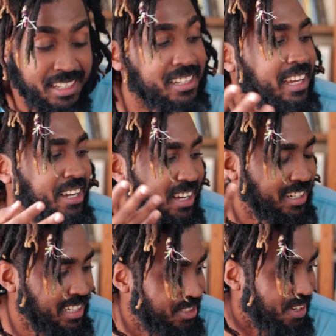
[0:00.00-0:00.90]
it's
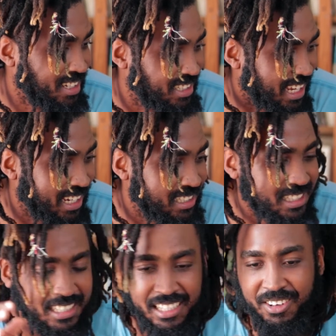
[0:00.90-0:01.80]
going to lead to
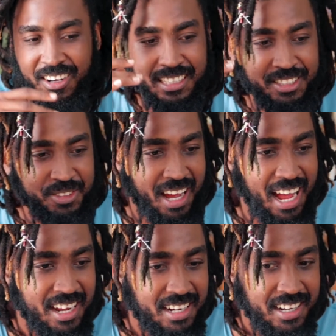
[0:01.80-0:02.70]
anxiety, it's going to lead to
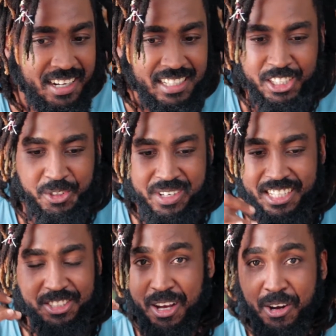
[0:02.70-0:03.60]
anger. And then you
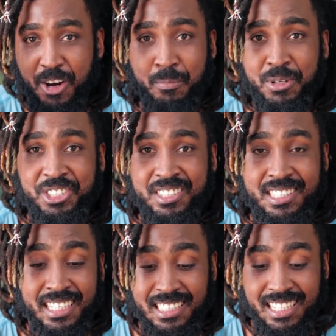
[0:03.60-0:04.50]
realize you're not accomplishing
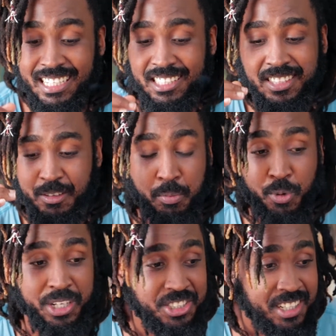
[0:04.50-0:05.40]
things. It leads to
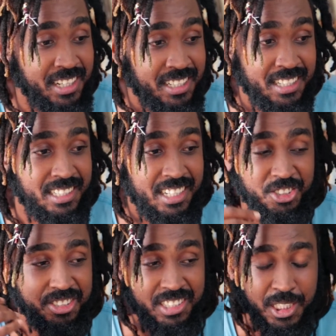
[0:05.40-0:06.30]
depression. And then
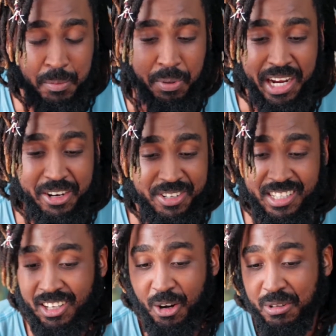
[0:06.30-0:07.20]
you just
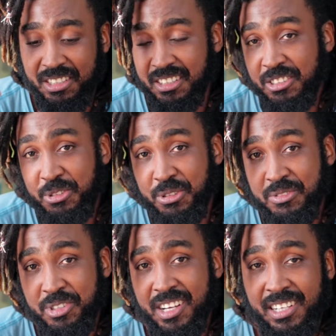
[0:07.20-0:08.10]
spiral out of control
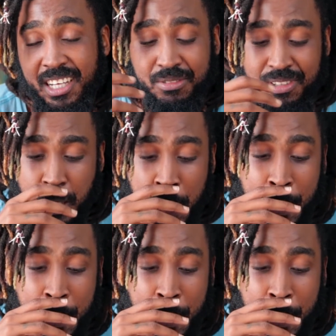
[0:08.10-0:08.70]
if you're not careful.